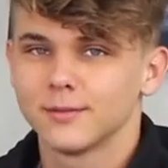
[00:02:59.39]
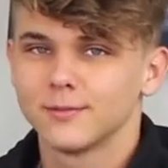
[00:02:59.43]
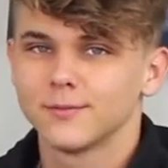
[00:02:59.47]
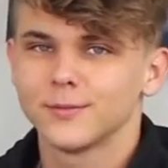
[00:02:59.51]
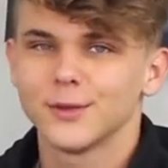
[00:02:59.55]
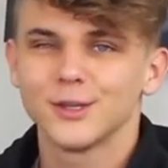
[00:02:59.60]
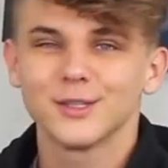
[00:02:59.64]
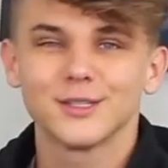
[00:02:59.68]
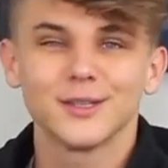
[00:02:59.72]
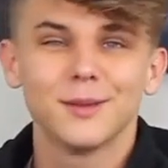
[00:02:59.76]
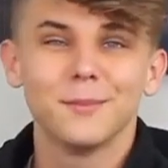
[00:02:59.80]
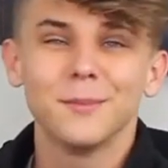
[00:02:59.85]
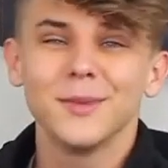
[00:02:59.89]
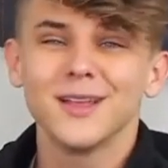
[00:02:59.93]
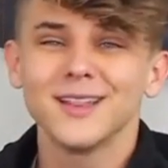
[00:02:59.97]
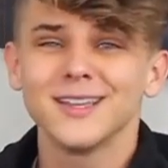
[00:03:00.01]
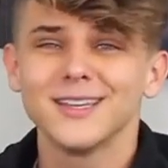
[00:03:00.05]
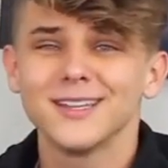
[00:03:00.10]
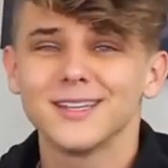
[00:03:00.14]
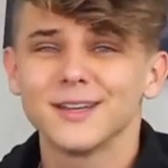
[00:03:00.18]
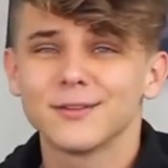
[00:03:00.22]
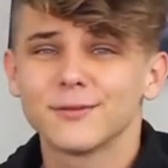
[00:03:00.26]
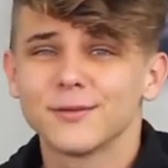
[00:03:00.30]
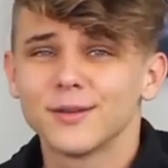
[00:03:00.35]
There's a
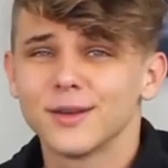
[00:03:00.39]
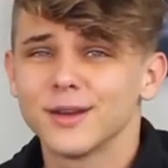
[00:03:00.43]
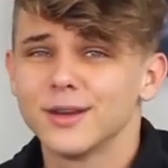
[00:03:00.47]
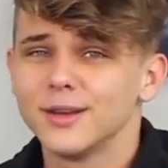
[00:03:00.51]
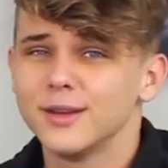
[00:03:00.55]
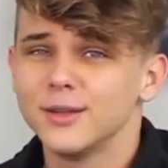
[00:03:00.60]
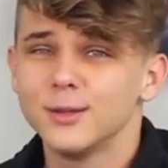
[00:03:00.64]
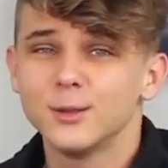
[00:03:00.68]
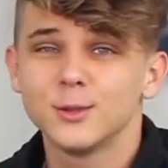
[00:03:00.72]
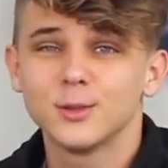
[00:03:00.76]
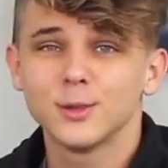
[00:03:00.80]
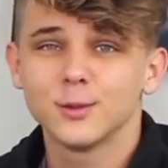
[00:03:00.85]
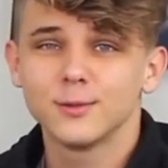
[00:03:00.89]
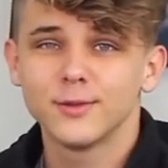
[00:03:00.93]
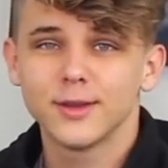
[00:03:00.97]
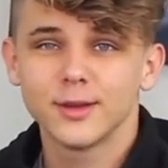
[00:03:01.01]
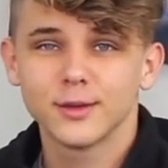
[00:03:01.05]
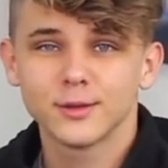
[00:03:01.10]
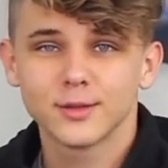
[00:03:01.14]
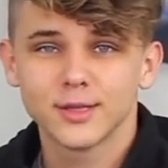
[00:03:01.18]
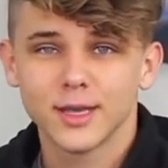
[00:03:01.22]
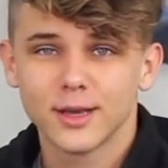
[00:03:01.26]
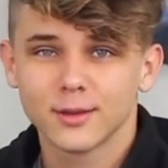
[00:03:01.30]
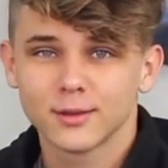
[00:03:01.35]
million different YouTube
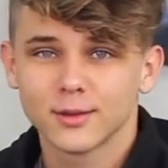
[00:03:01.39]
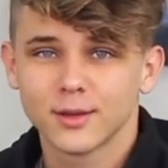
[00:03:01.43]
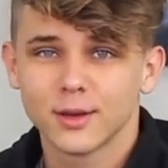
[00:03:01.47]
videos out